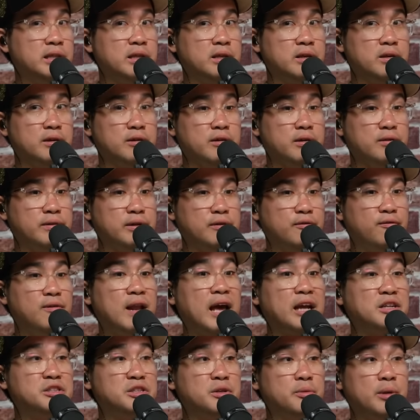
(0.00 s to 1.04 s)
mm. the the
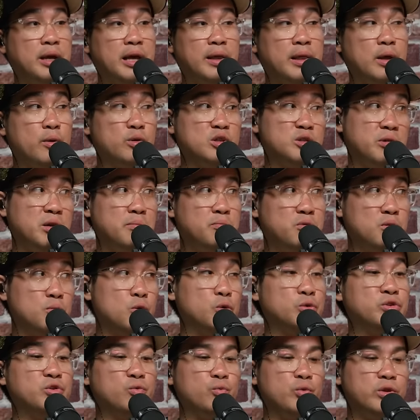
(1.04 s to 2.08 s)
flagship game that was being
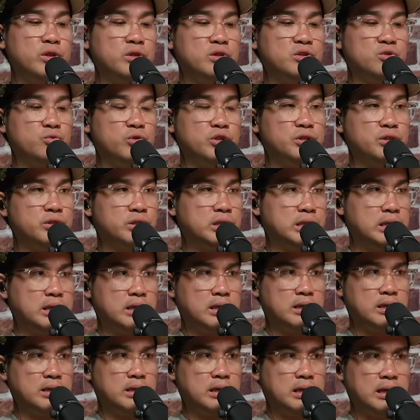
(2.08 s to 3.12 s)
promoted with the Switch is
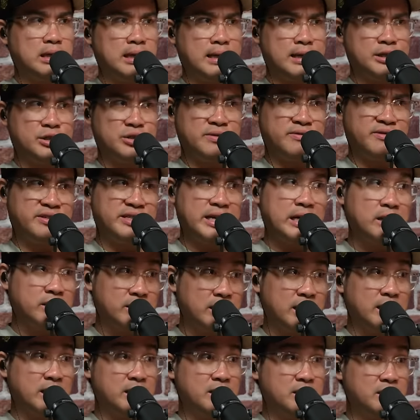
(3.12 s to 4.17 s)
uh, Legends of
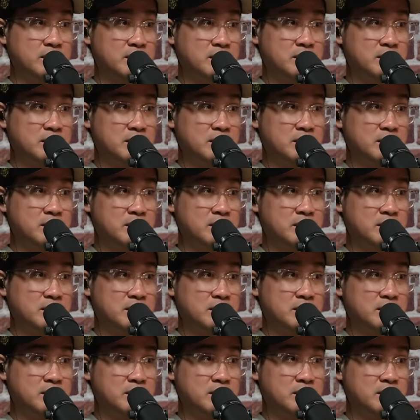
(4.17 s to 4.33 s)
Zelda,